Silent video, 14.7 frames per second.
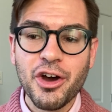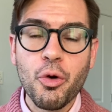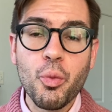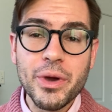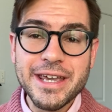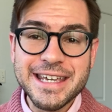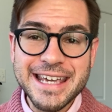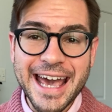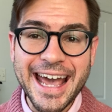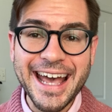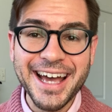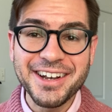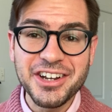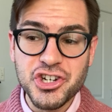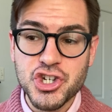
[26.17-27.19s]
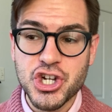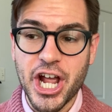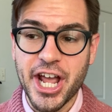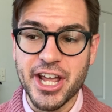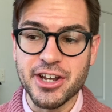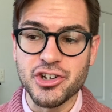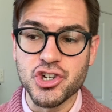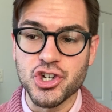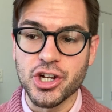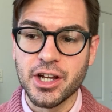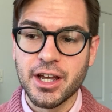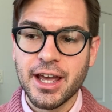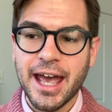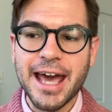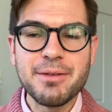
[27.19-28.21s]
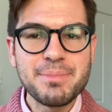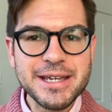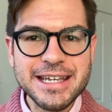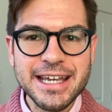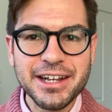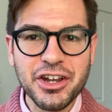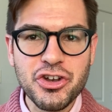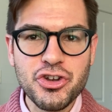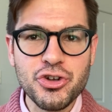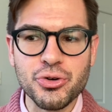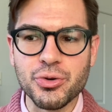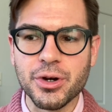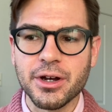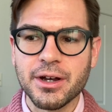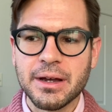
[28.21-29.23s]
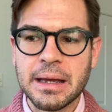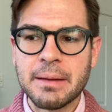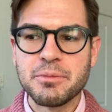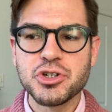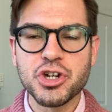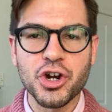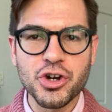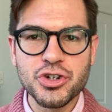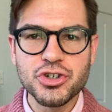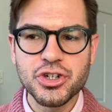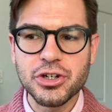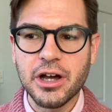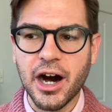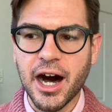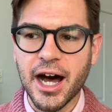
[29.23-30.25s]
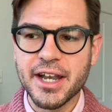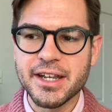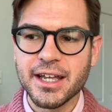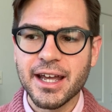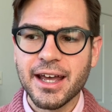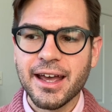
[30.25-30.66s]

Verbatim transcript: we can change and begin anew, turn to God,